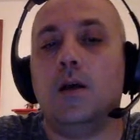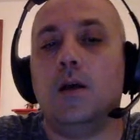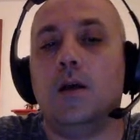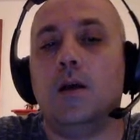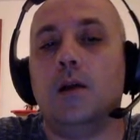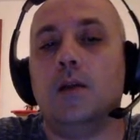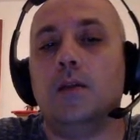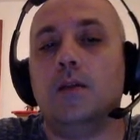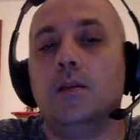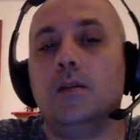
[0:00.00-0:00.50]

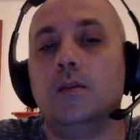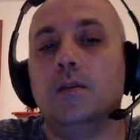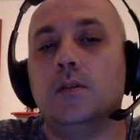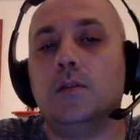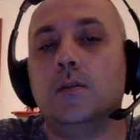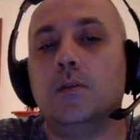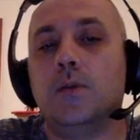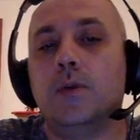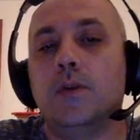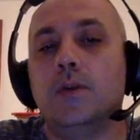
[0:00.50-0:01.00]
this
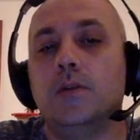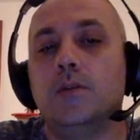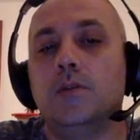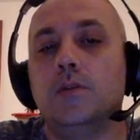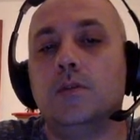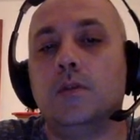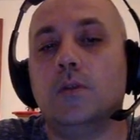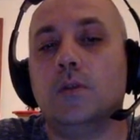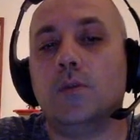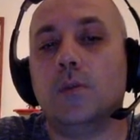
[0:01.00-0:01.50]
square so
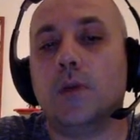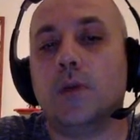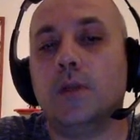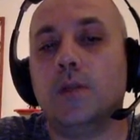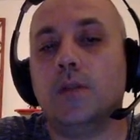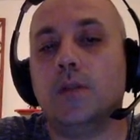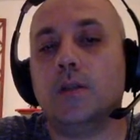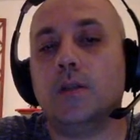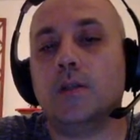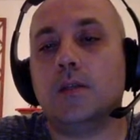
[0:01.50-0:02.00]
that white
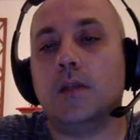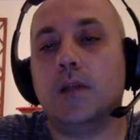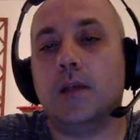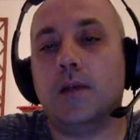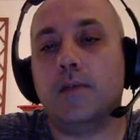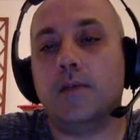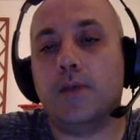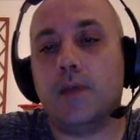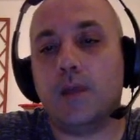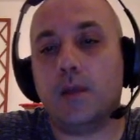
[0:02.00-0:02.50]
doesn't
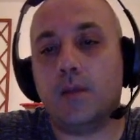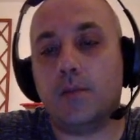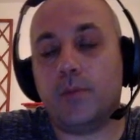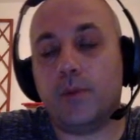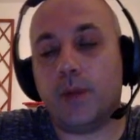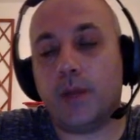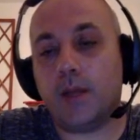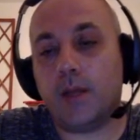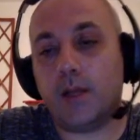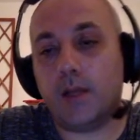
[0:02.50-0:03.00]
have any
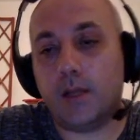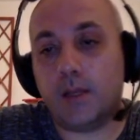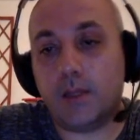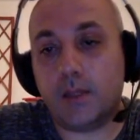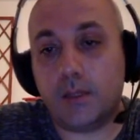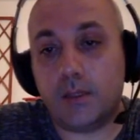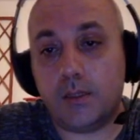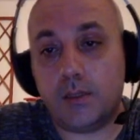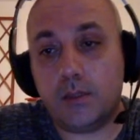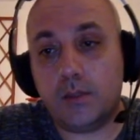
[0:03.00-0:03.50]
break like
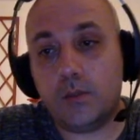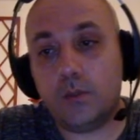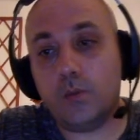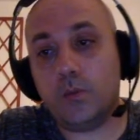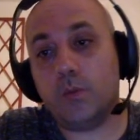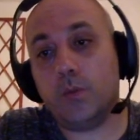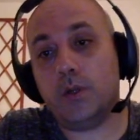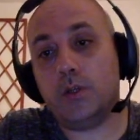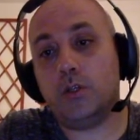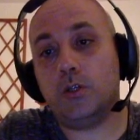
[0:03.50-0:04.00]
this,
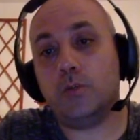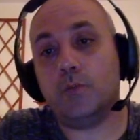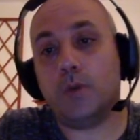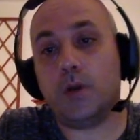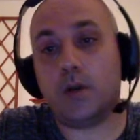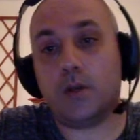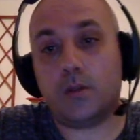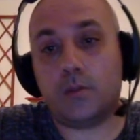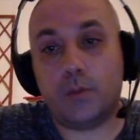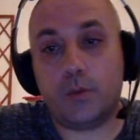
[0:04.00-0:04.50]
which
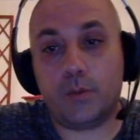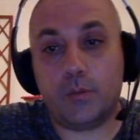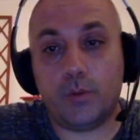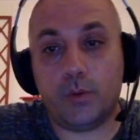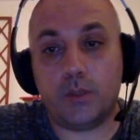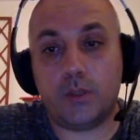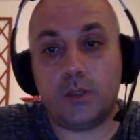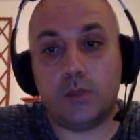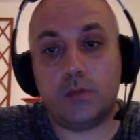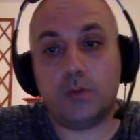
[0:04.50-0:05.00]
might be
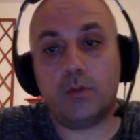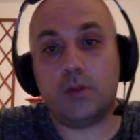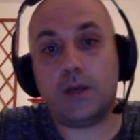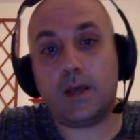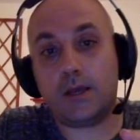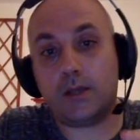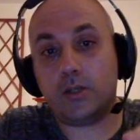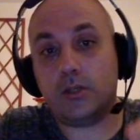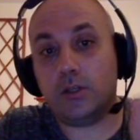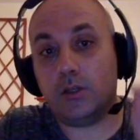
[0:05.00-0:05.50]
possible.
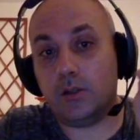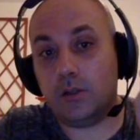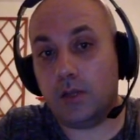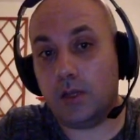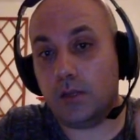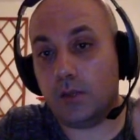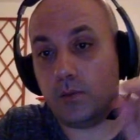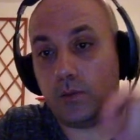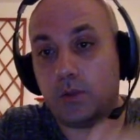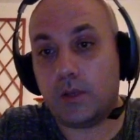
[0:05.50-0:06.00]
Actually,
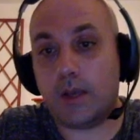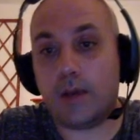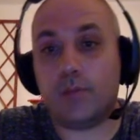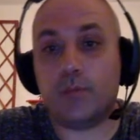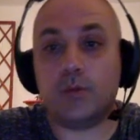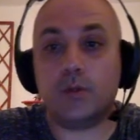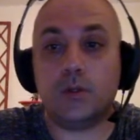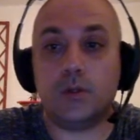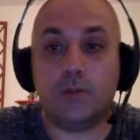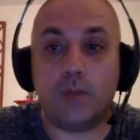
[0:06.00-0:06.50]
that's what
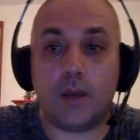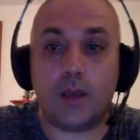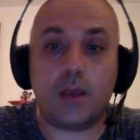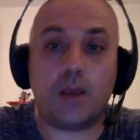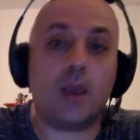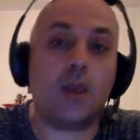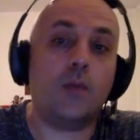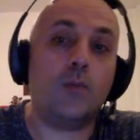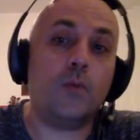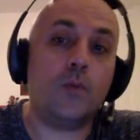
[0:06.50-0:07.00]
happened in my
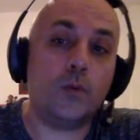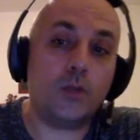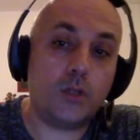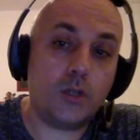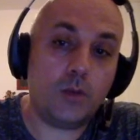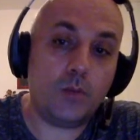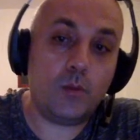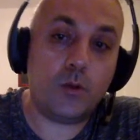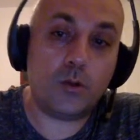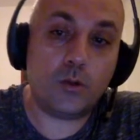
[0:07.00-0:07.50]
game, which
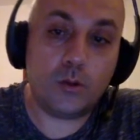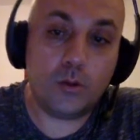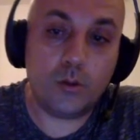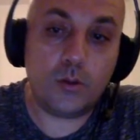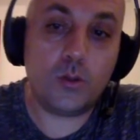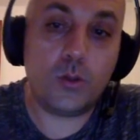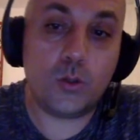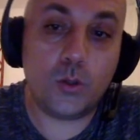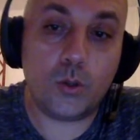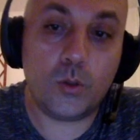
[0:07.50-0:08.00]
I'm not going
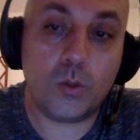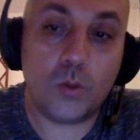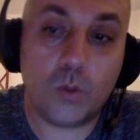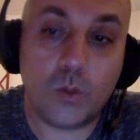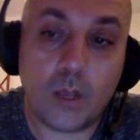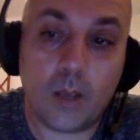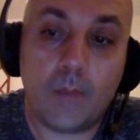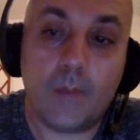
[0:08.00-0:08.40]
to show you today.